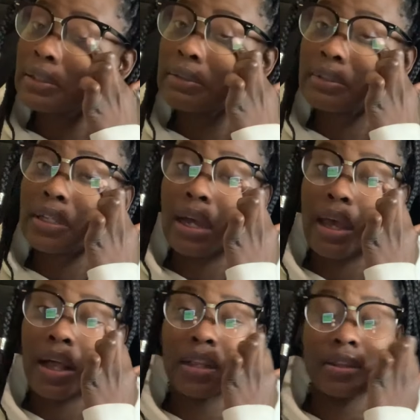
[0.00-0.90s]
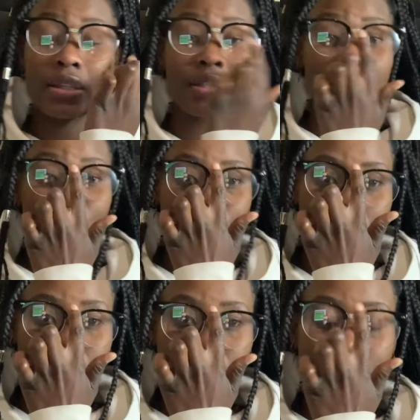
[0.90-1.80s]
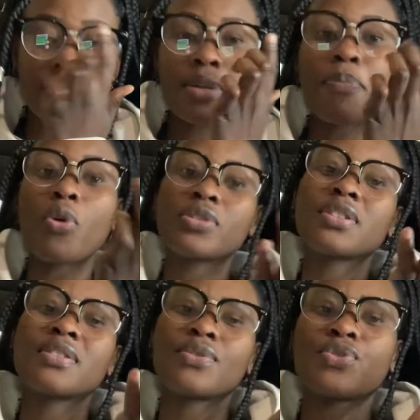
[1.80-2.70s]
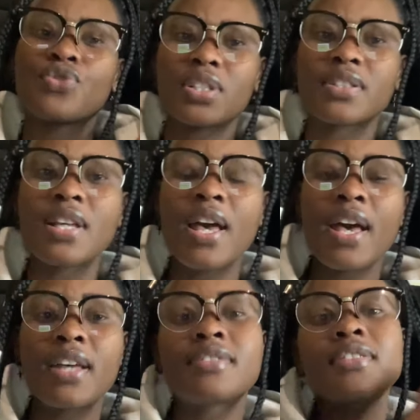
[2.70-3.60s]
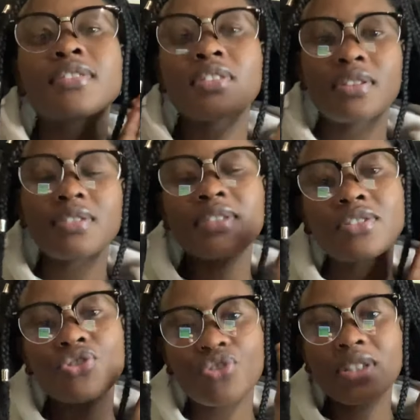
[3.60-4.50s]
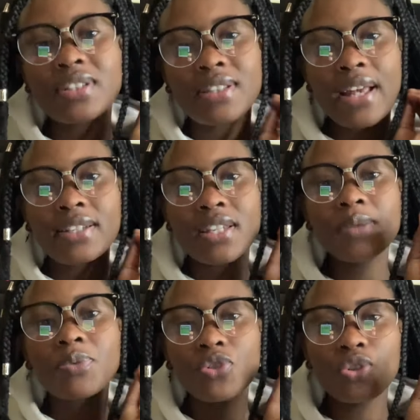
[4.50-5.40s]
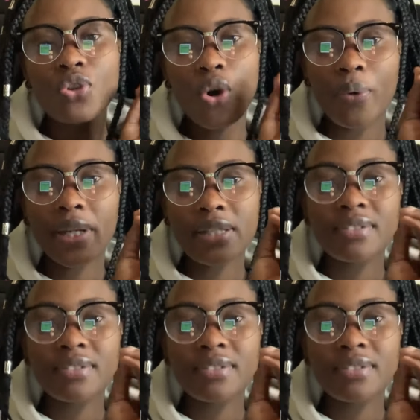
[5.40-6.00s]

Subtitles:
is the healthy stress. It's the positive stress. It's the stress that keeps you going. It's